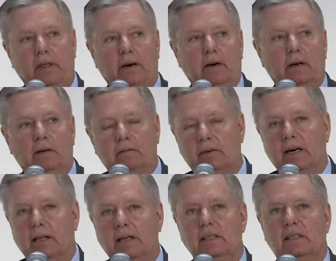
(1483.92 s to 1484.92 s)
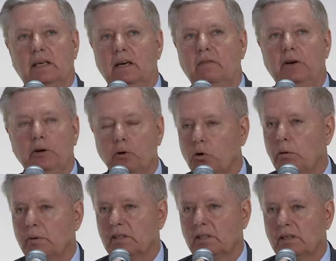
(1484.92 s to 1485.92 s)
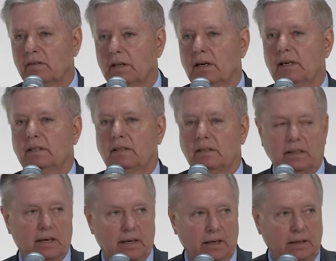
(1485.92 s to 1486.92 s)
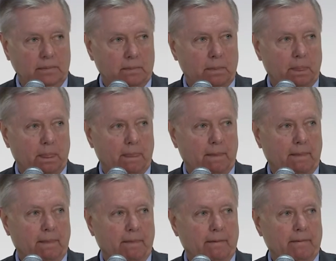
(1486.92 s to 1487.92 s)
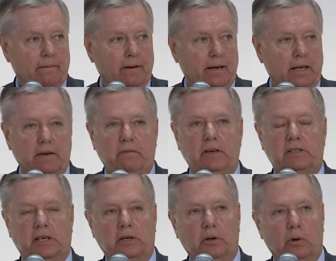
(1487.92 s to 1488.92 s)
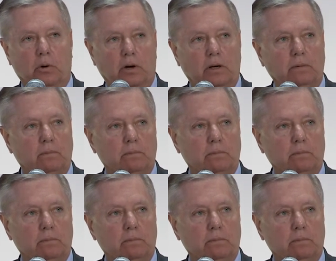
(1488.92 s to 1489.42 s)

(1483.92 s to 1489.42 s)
there violates every norm of civilized society. And if it's ignored,